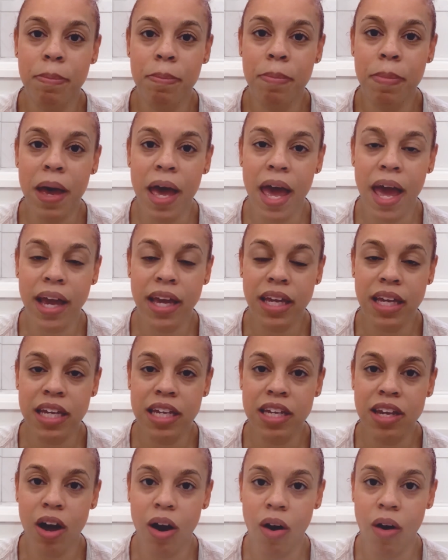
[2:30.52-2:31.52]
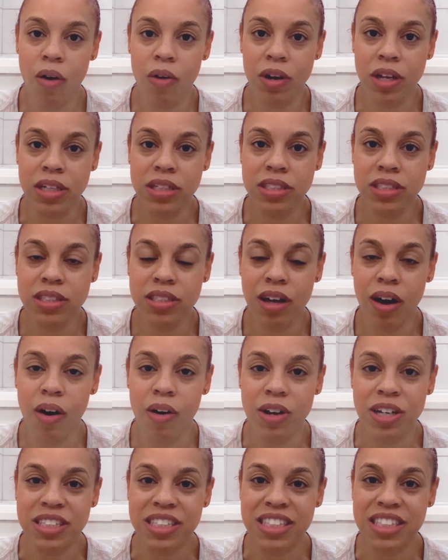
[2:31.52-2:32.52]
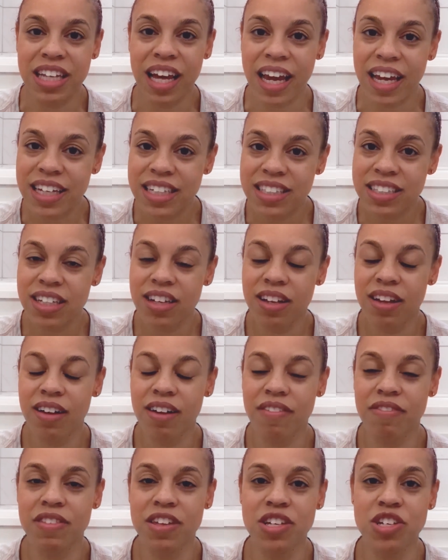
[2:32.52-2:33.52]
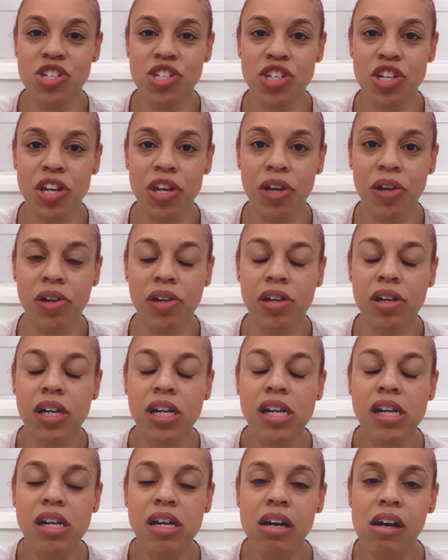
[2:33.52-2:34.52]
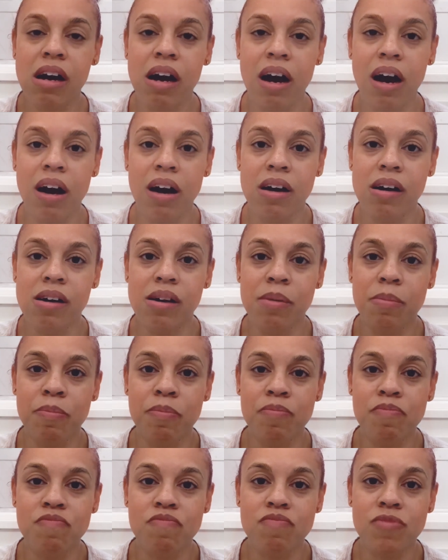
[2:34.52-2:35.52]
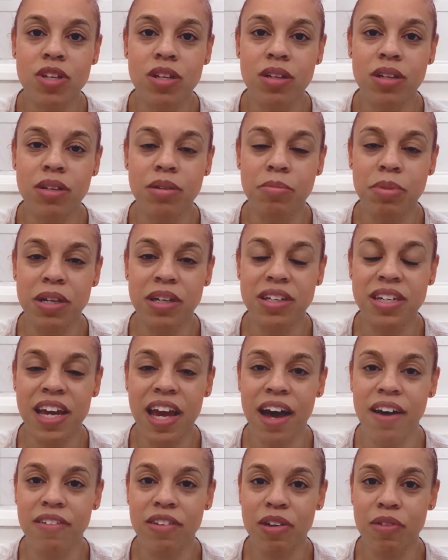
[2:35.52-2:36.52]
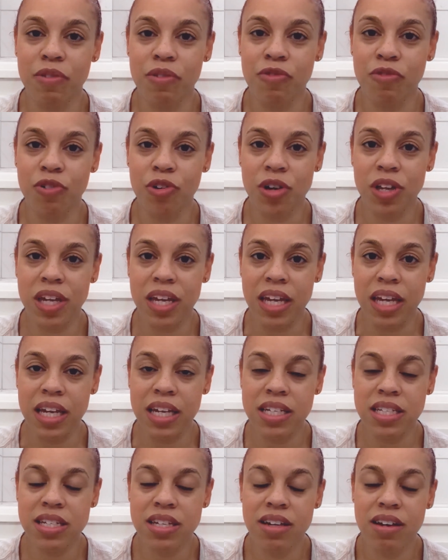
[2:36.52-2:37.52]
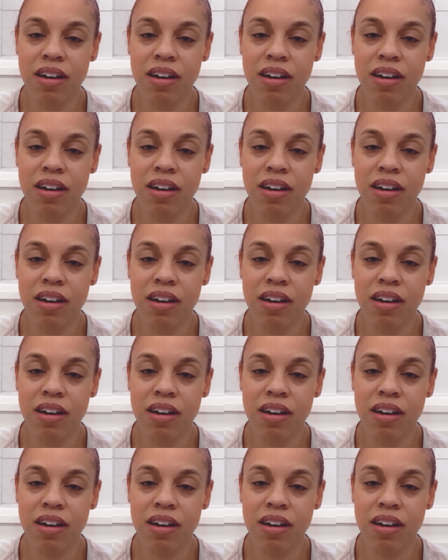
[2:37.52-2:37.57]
back in August 9th of this year, it'll be a day I'll never forget.